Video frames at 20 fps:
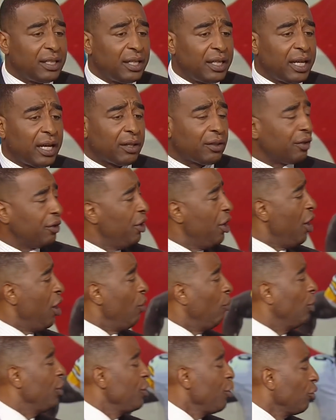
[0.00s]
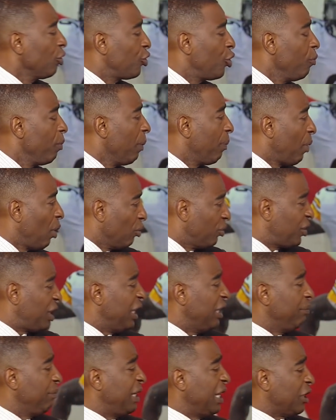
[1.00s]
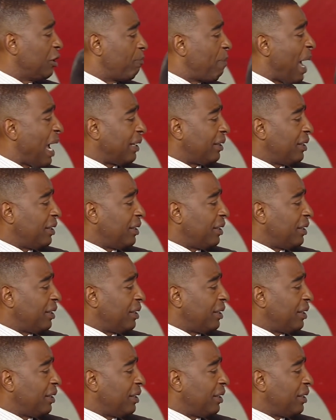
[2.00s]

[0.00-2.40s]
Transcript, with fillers: together, when your Super Bowl team gets back